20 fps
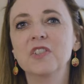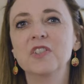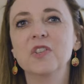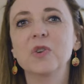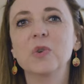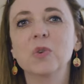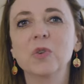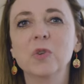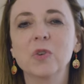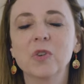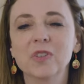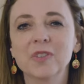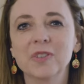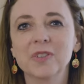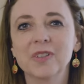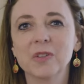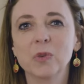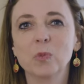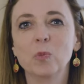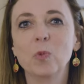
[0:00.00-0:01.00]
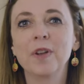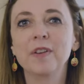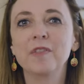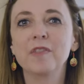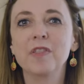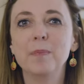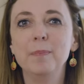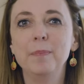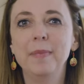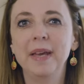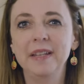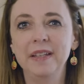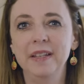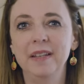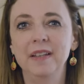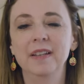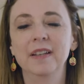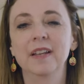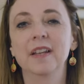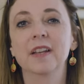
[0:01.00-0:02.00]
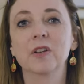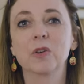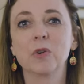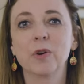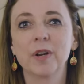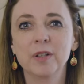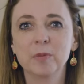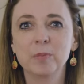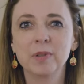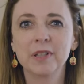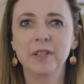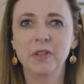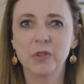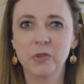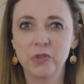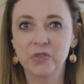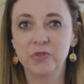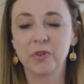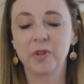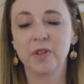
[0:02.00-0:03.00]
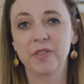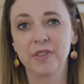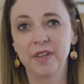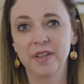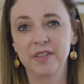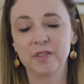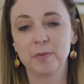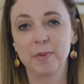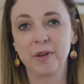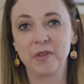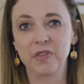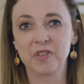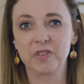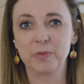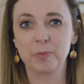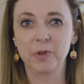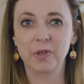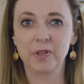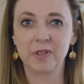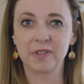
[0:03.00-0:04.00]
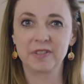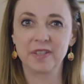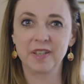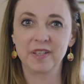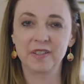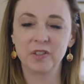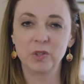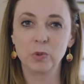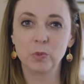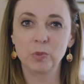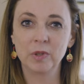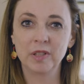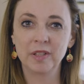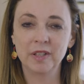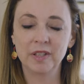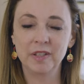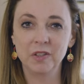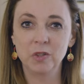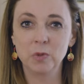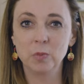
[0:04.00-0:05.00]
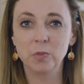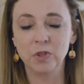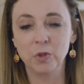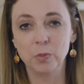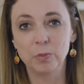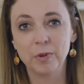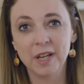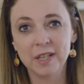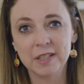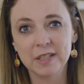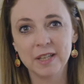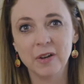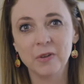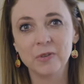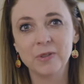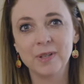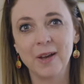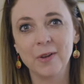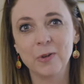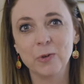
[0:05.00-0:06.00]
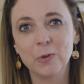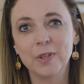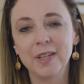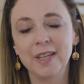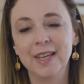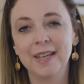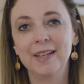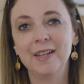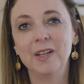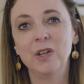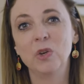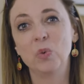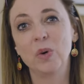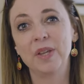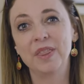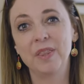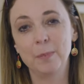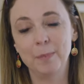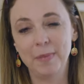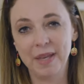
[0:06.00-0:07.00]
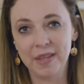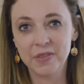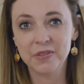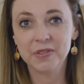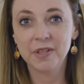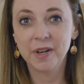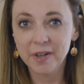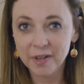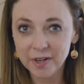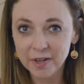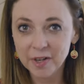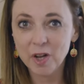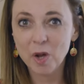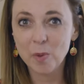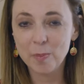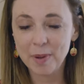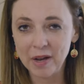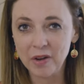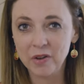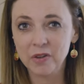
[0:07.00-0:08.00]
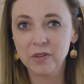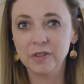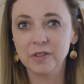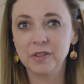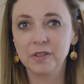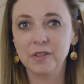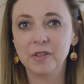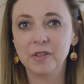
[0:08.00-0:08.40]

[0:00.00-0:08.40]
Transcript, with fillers: so, one of the many incredibly useful things about this book is that you really you, you break down not only what the myths are about